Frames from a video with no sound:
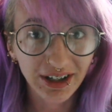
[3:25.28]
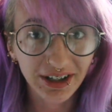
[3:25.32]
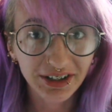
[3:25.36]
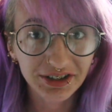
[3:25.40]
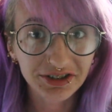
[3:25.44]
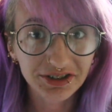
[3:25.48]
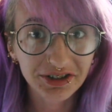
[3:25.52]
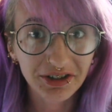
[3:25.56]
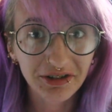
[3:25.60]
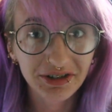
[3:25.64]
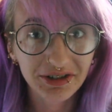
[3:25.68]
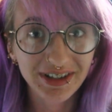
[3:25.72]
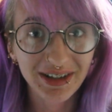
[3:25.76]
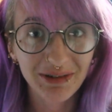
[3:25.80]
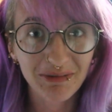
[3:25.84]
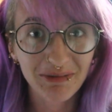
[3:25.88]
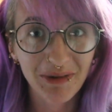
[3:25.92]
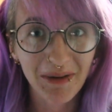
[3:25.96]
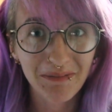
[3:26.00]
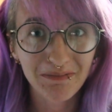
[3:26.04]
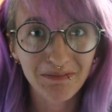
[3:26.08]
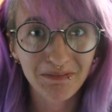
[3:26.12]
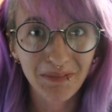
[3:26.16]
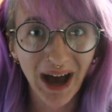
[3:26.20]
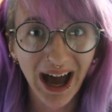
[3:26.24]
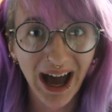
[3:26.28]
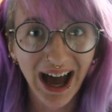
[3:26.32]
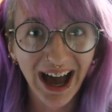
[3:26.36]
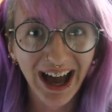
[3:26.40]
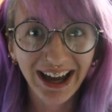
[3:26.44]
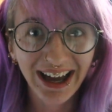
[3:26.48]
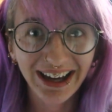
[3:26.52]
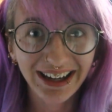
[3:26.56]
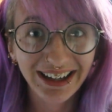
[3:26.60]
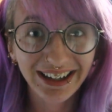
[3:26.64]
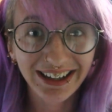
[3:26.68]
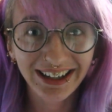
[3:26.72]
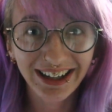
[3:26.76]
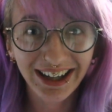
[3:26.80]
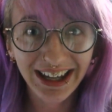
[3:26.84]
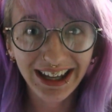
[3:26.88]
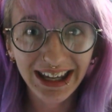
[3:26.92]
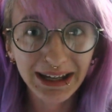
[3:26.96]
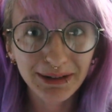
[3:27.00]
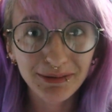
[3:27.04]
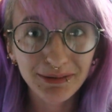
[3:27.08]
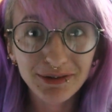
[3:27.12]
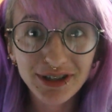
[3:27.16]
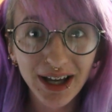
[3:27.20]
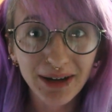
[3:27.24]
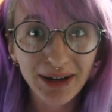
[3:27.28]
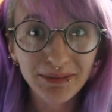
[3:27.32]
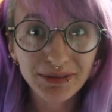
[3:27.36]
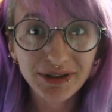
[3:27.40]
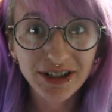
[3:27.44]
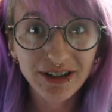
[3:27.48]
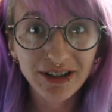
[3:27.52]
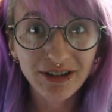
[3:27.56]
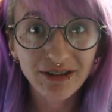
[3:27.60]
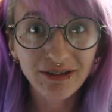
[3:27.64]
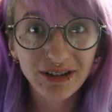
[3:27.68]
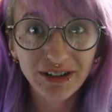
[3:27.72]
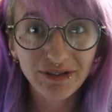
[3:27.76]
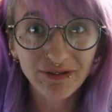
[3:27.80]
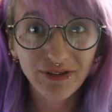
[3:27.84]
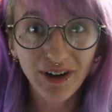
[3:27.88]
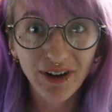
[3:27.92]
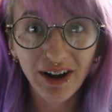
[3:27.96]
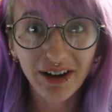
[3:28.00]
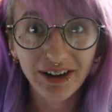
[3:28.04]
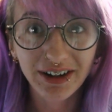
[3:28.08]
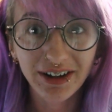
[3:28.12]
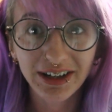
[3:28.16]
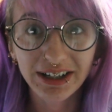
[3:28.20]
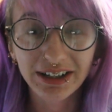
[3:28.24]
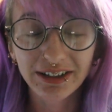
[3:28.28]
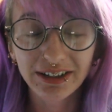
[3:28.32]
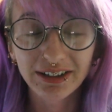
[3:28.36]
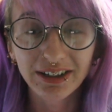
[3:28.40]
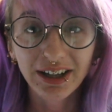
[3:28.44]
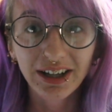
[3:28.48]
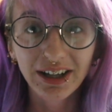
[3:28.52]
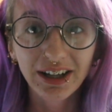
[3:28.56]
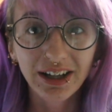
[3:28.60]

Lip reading: As soon as it went back, it was absolutely fine.